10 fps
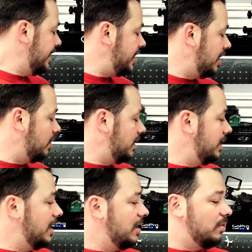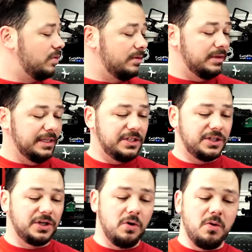So let's
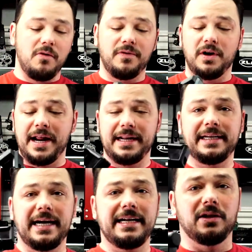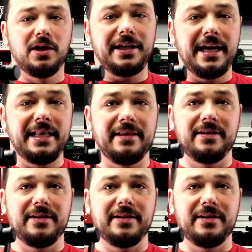go over and kind of look at